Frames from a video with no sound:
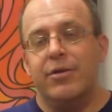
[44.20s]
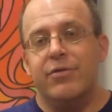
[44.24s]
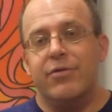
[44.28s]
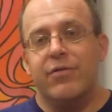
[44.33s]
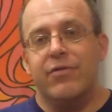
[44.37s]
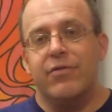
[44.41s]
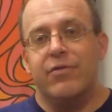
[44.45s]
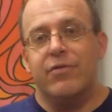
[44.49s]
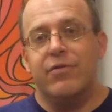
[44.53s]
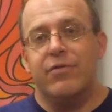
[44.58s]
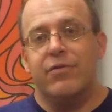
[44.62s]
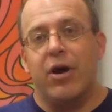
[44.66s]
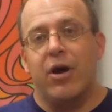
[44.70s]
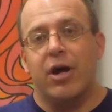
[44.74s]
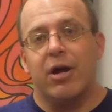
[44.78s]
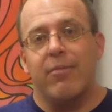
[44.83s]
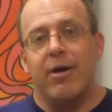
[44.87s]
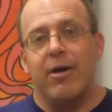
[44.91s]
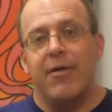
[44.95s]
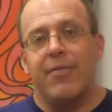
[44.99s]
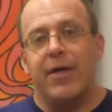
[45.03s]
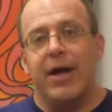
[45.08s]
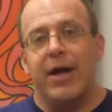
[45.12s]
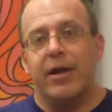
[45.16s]
Just talk
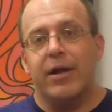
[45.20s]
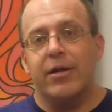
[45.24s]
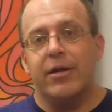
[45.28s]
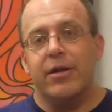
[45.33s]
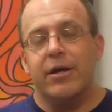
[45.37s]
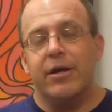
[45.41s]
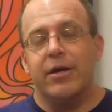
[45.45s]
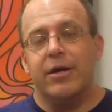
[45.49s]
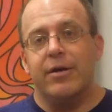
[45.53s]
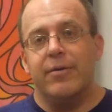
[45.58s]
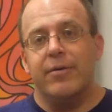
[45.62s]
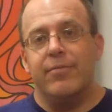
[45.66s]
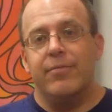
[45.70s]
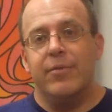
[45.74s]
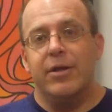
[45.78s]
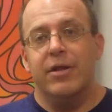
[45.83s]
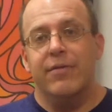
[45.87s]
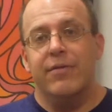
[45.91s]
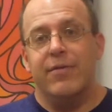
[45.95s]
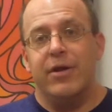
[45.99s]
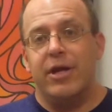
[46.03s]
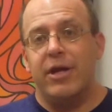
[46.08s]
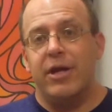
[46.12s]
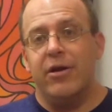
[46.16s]
about that
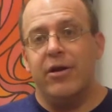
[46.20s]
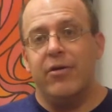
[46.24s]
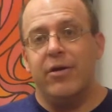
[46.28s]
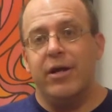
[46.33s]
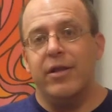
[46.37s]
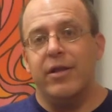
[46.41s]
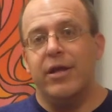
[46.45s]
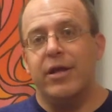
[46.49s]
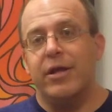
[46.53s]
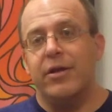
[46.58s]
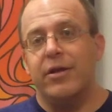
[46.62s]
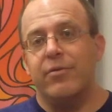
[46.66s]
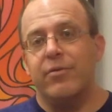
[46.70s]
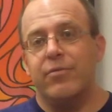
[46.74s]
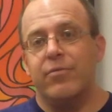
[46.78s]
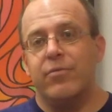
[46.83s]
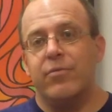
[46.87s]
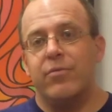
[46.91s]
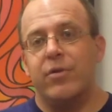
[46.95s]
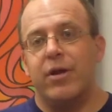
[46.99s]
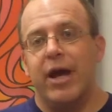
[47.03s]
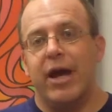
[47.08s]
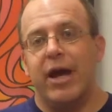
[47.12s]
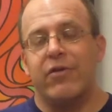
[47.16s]
in the video, and then
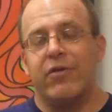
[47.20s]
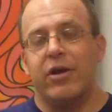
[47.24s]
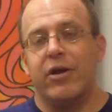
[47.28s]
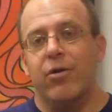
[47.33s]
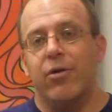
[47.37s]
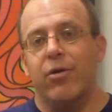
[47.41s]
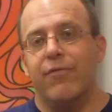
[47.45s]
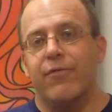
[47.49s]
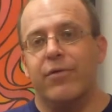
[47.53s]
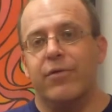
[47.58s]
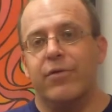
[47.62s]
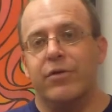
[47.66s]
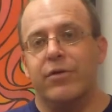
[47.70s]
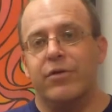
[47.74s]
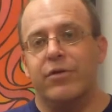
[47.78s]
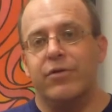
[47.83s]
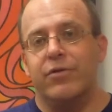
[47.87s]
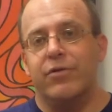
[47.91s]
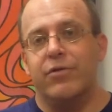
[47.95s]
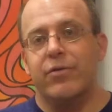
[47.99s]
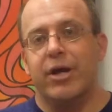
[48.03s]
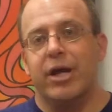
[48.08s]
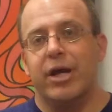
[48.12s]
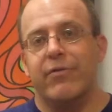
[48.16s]
actually go over and
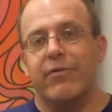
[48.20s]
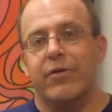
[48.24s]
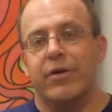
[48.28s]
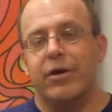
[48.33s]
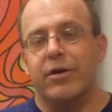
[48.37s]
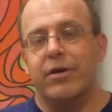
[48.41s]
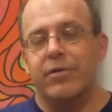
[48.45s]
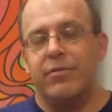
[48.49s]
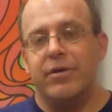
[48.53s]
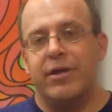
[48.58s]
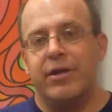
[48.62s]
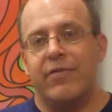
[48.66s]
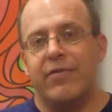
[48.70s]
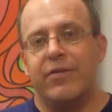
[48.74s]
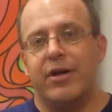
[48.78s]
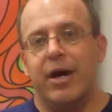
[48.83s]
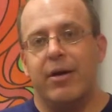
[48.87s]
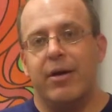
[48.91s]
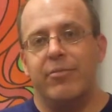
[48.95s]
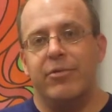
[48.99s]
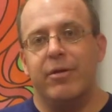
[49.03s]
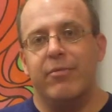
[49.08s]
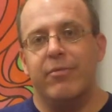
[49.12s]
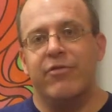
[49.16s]
do kind of a
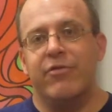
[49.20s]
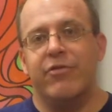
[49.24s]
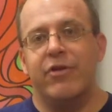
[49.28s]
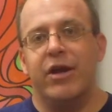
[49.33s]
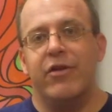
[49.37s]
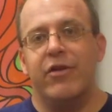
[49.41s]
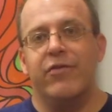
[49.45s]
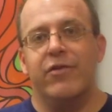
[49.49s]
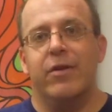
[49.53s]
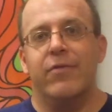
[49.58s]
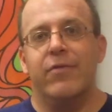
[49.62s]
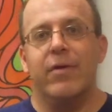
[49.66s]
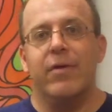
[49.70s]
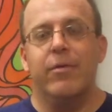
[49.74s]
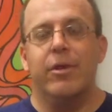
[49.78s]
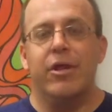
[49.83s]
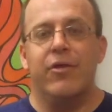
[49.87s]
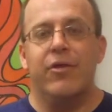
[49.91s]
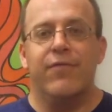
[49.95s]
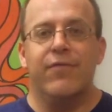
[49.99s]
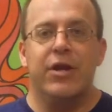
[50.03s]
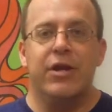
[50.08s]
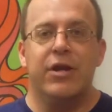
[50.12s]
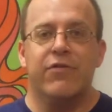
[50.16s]
desktop demonstration of some of
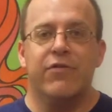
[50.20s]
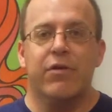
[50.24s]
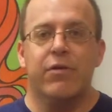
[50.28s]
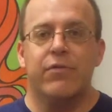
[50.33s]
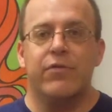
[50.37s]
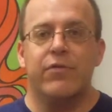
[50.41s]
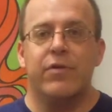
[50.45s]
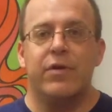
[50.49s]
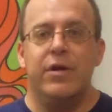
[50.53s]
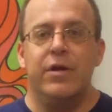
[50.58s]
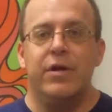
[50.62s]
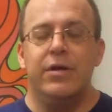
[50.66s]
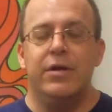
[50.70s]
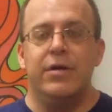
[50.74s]
these features.